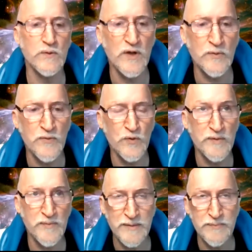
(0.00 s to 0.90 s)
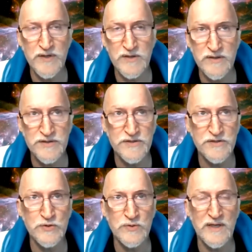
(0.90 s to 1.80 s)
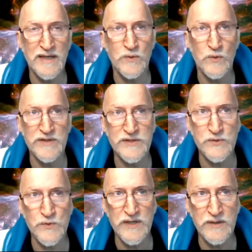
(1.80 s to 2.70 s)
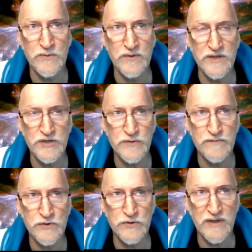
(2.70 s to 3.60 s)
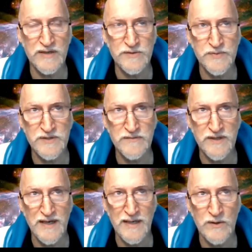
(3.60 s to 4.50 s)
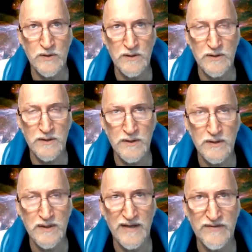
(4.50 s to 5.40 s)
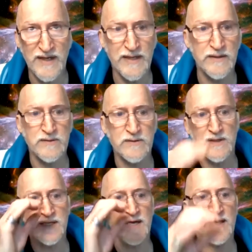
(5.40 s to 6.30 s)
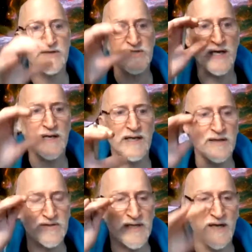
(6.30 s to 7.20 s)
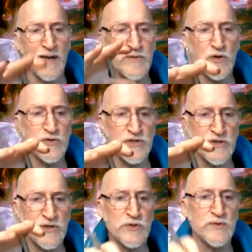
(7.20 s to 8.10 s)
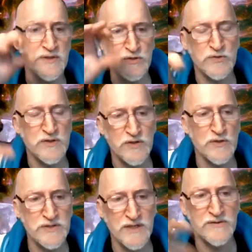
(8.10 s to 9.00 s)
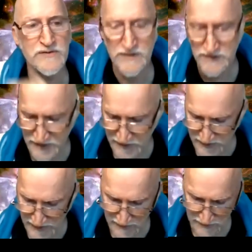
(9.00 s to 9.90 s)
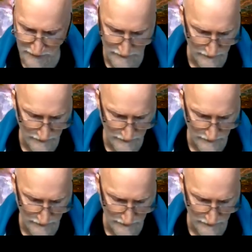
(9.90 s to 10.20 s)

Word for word: Well, what might be good is to do it like once a week with each of you at a specific hour. And then again, it's kind of like it's like I'm coaching you, and then you can coach others in the same sense.